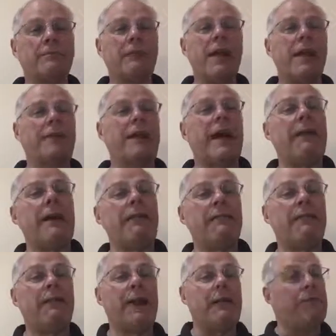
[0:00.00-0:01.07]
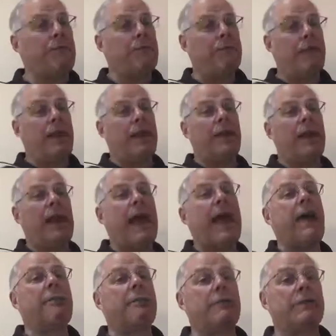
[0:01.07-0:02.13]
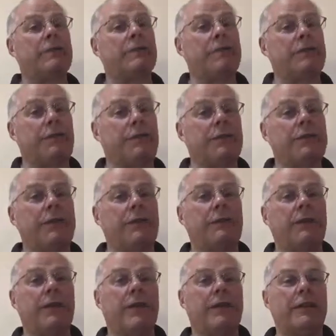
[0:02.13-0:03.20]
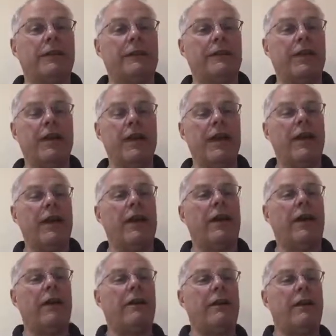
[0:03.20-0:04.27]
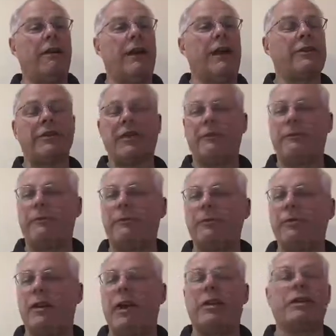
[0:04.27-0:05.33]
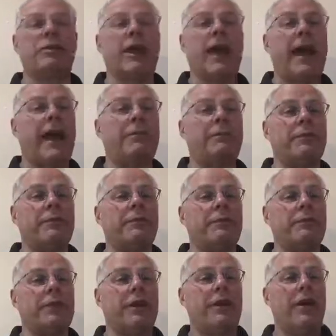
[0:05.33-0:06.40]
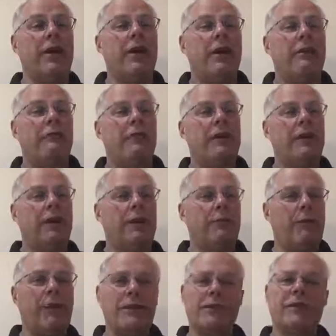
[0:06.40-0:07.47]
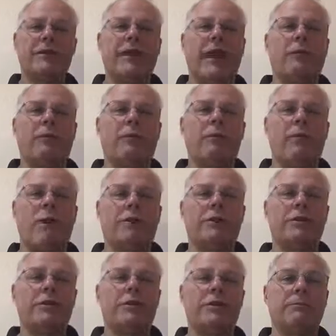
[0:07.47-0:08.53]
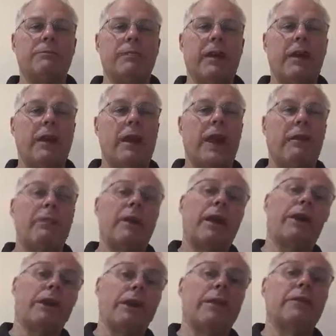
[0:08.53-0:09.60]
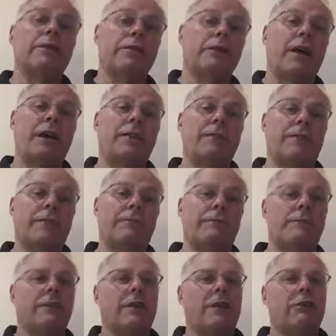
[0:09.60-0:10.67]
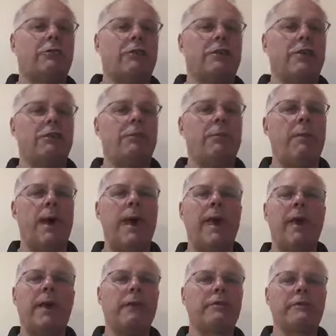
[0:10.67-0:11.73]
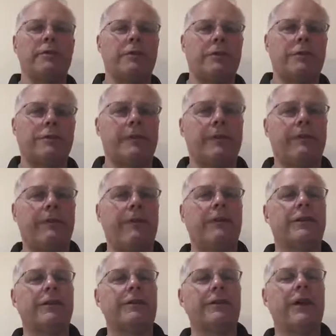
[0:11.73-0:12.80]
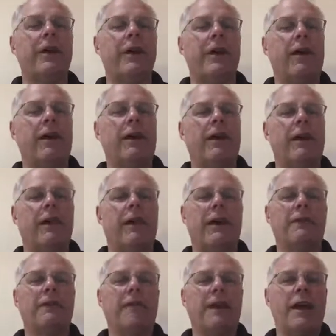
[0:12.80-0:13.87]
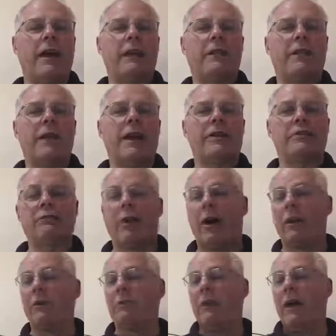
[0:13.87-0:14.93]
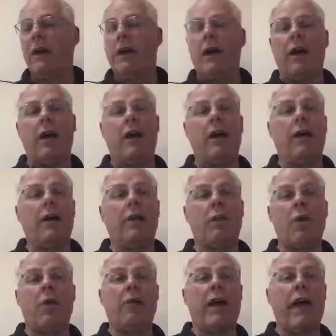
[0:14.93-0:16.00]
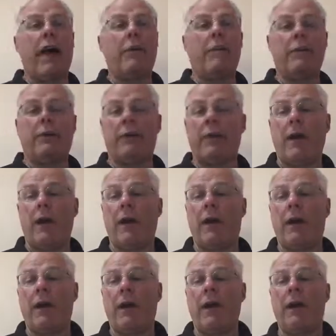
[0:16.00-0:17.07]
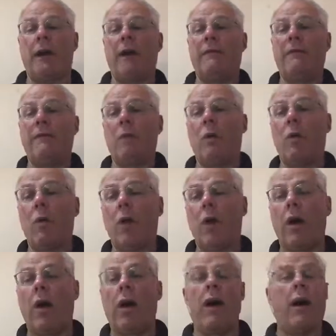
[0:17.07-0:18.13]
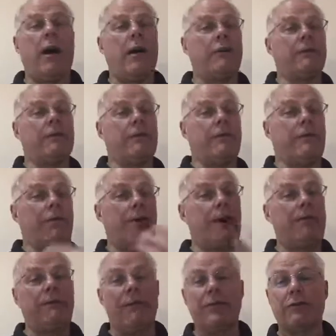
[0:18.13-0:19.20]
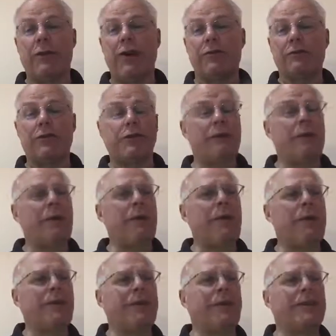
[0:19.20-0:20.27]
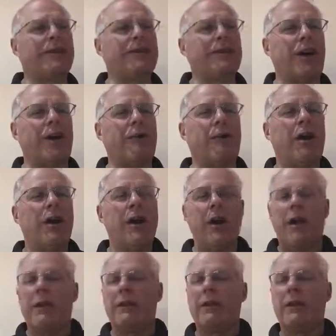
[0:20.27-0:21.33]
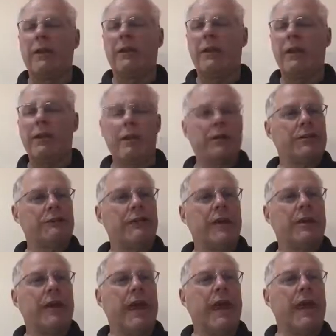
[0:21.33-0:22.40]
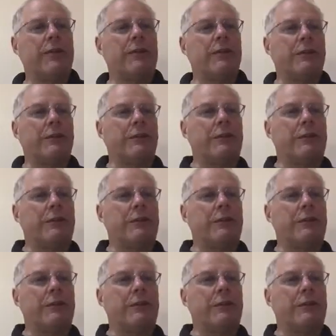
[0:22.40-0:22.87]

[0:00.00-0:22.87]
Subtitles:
Now, it very rarely happens, the transit of Venus. Now, actually, strange, it happens. When it does happen once, it'll happen 8 years later. They always go in pairs, the transit of Venus. And then the next one won't happen for 105 years or 121 years. So the last one that happened